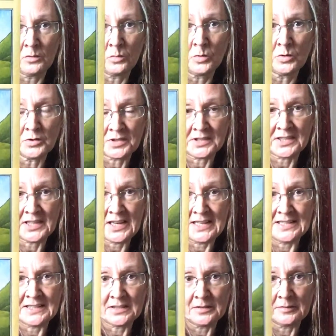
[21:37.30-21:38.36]
water
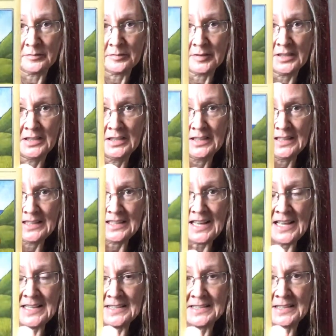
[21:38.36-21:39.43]
signs of
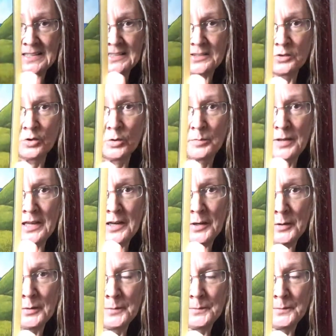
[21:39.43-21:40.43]
Cancer, Scorpio